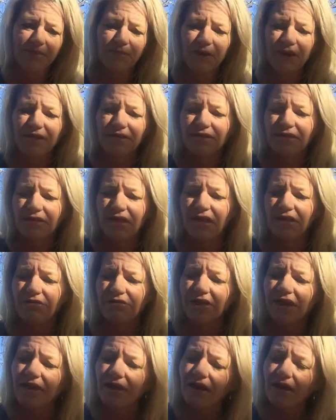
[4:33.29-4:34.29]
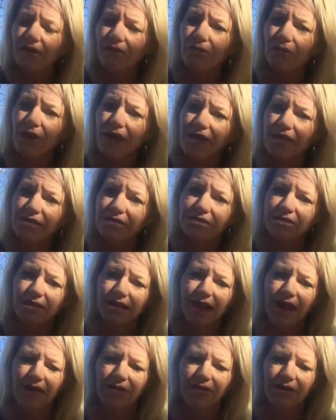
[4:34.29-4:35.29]
but instead of like running
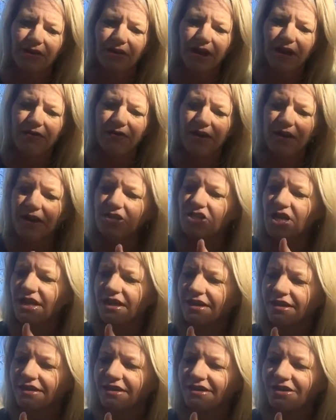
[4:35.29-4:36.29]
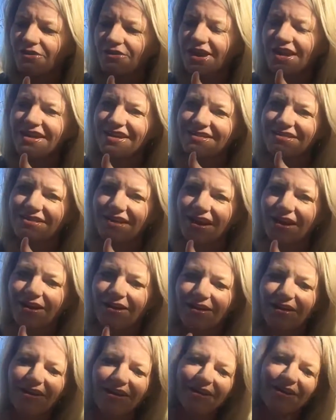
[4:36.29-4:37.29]
together and then like checking, okay, he's
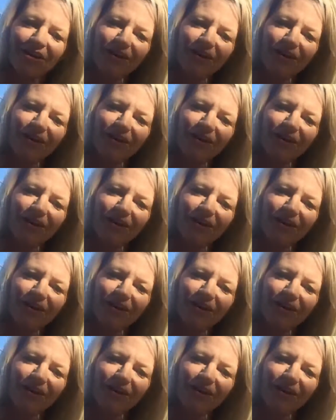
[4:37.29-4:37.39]
there,